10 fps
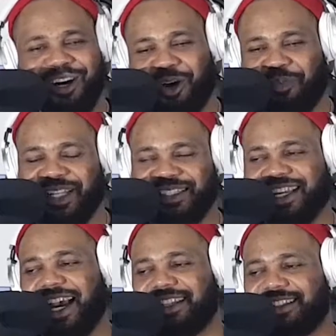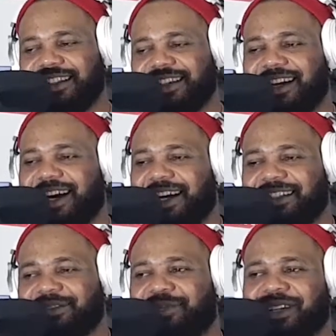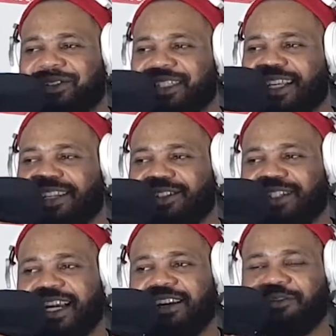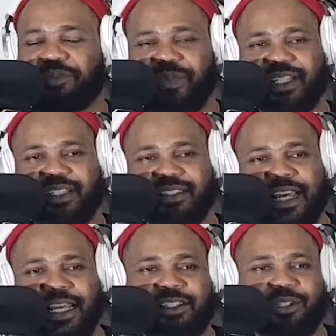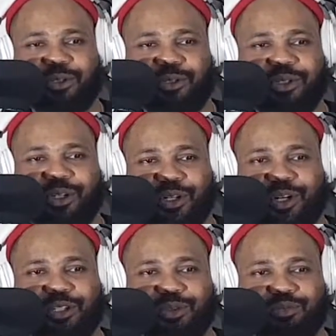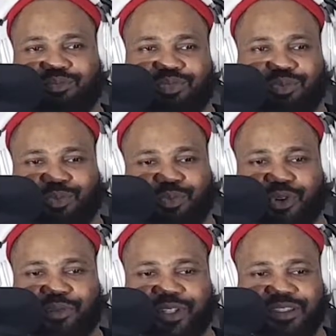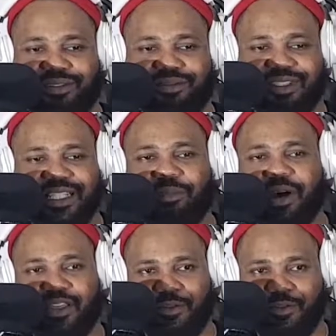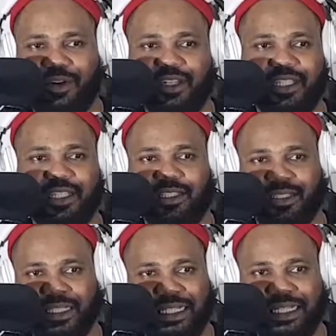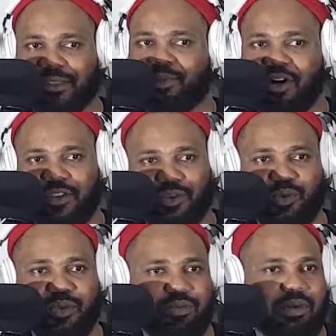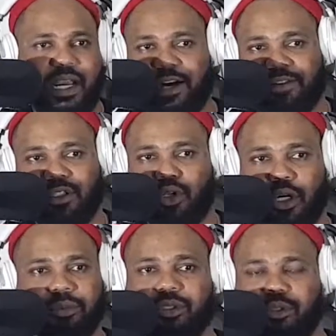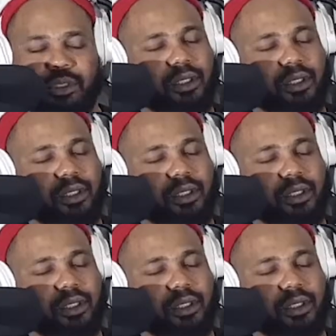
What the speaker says: Open tight, and pastor telling you, yeah, if you pay this tight, you promise this amount of money in the next month, you will have it double.